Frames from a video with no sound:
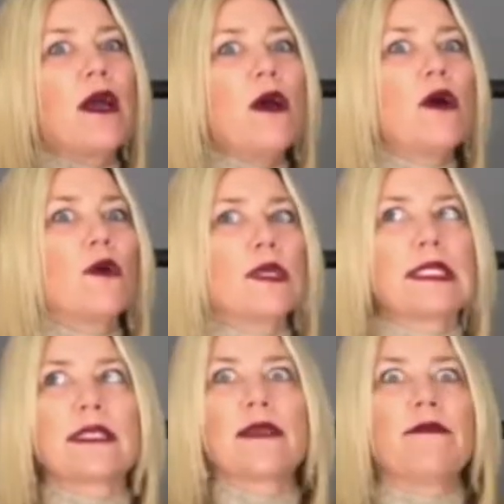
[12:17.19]
oh,
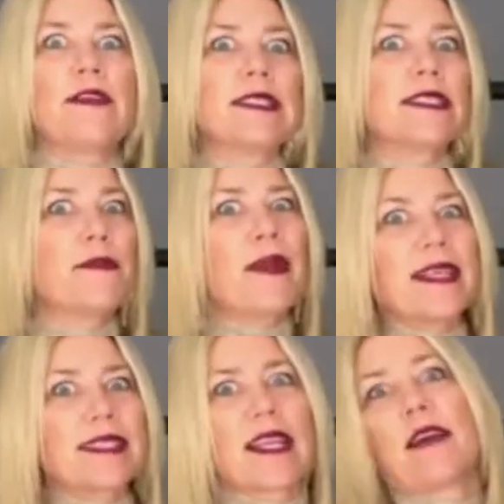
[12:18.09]
slim fit's the
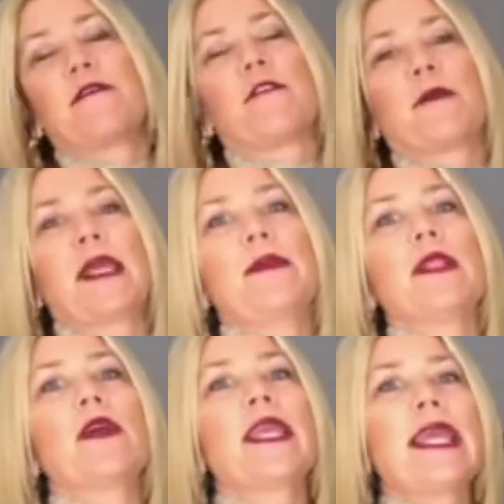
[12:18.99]
best cut for me,
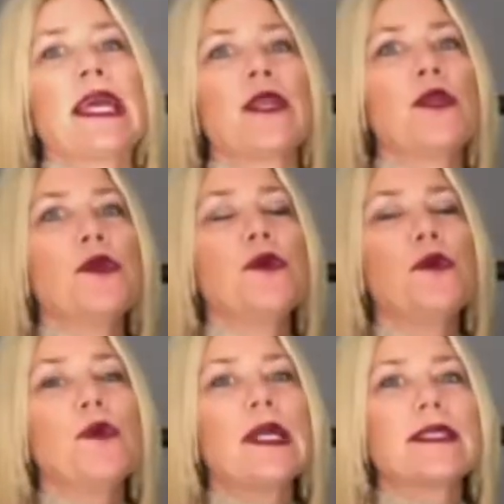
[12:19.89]
but looking at
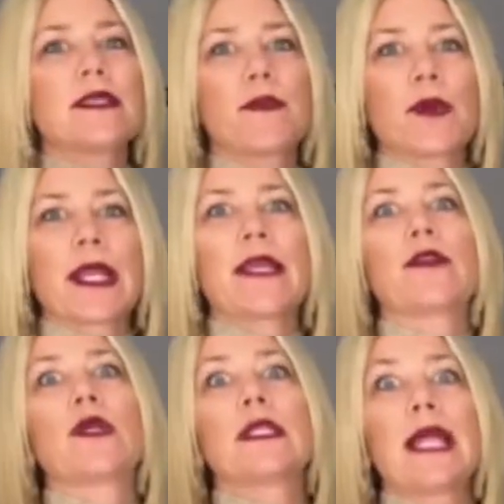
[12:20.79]
who is a brand
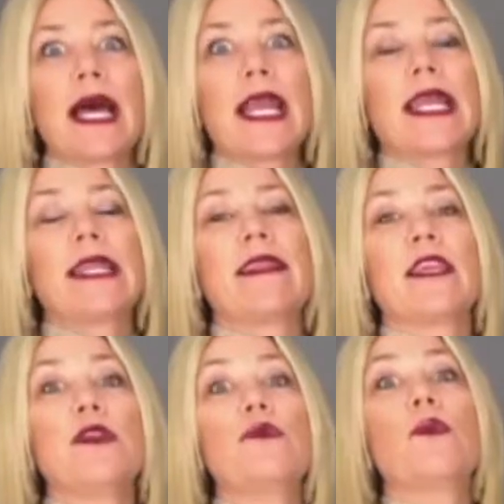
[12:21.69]
or a line that
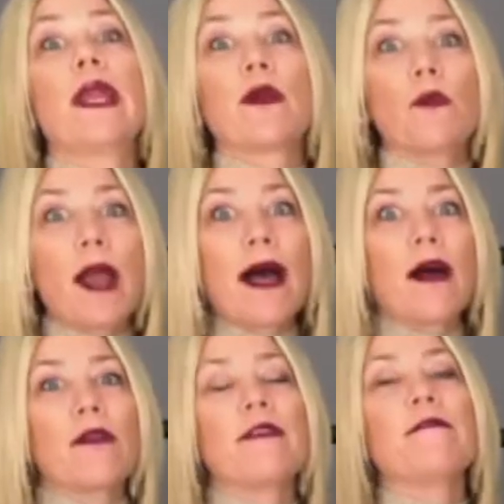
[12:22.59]
you wear
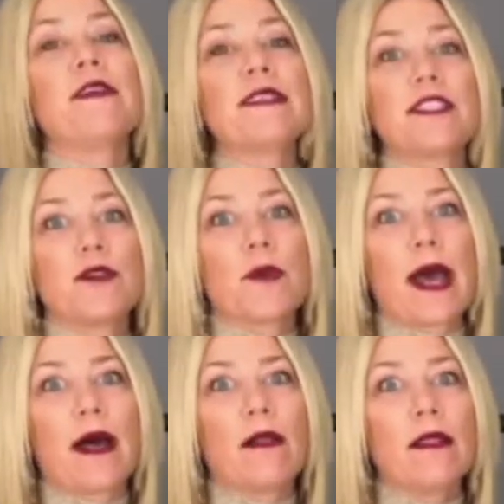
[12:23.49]
well, that fits you
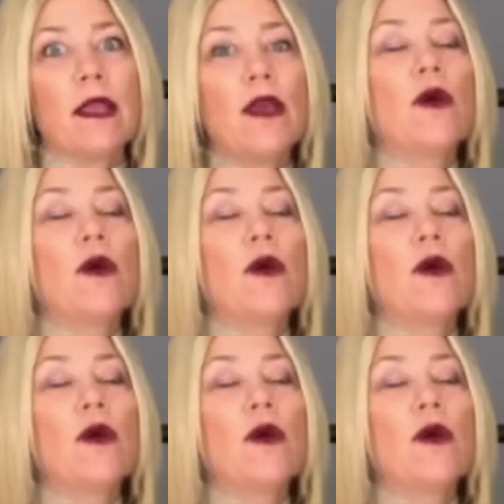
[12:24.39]
well,